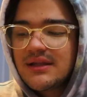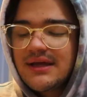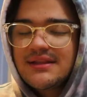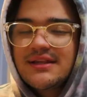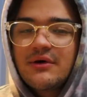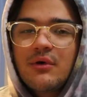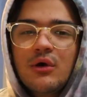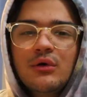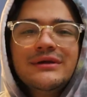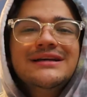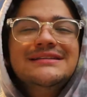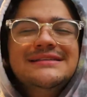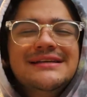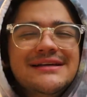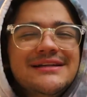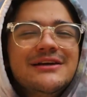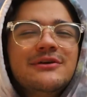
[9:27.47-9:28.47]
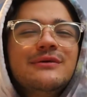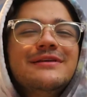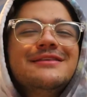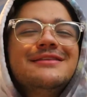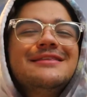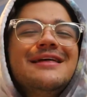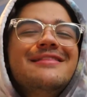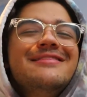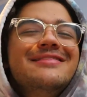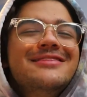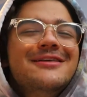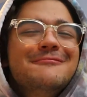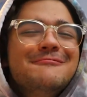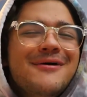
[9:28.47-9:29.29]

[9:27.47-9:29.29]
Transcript: Like, they were only dealing with the